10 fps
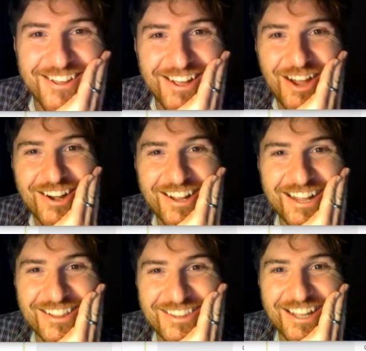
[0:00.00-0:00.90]
How can I
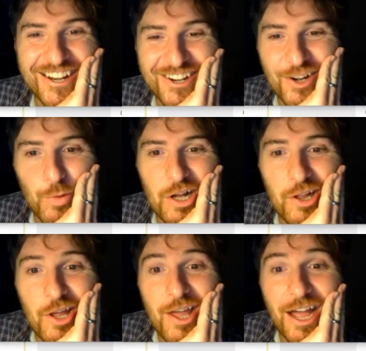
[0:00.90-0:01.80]
get that here?
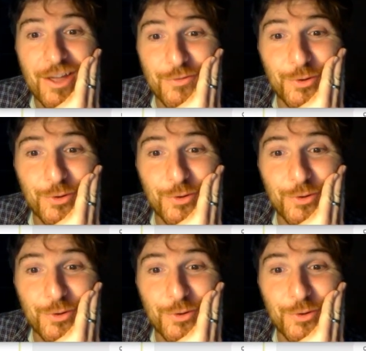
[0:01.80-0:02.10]
Well, I have